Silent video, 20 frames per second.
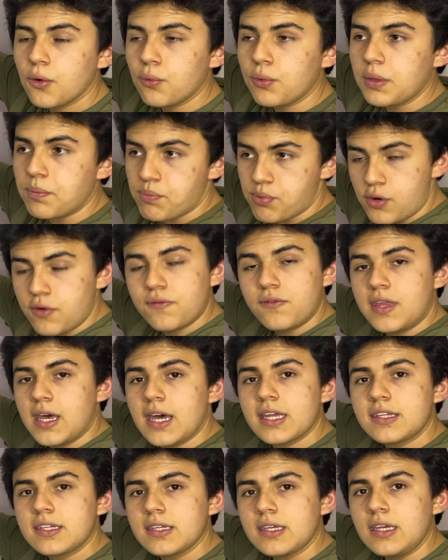We proved
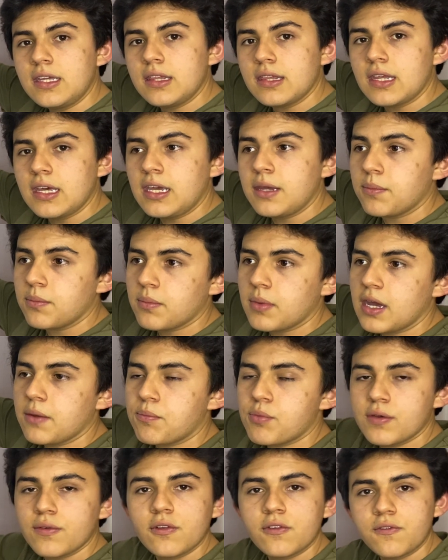that in, the, in my
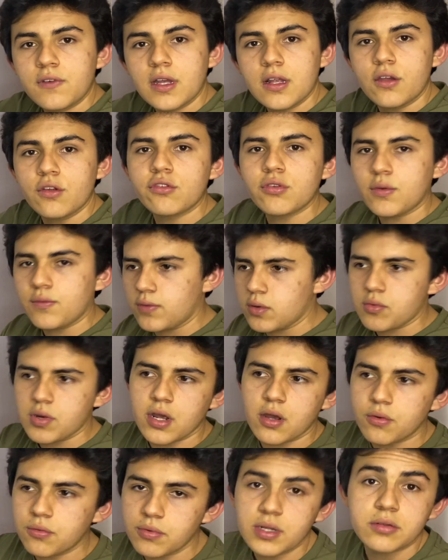previous video, so if you wanna
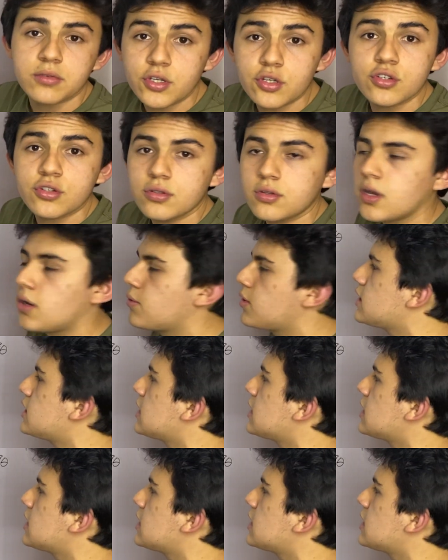go, well, you should go and